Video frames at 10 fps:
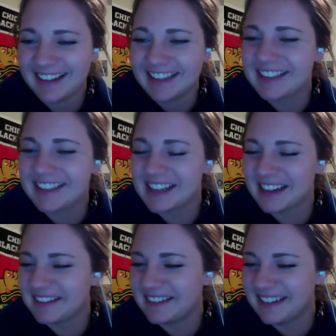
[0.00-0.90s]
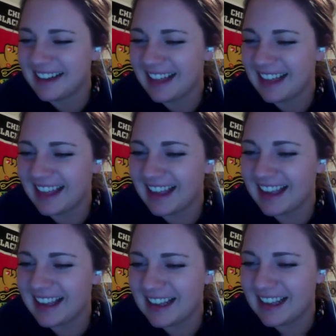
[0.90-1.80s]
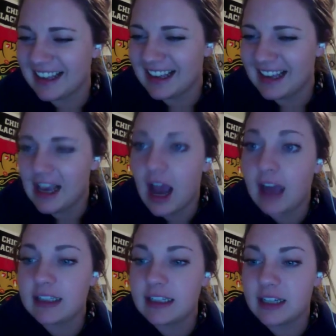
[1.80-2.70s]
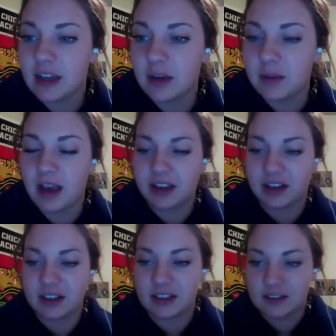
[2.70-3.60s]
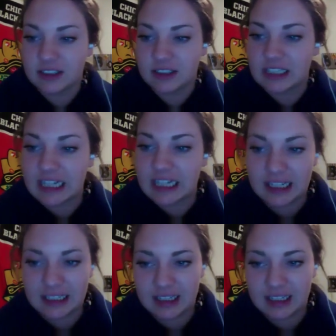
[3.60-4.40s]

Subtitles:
No, I think I just need to go back through and reread it.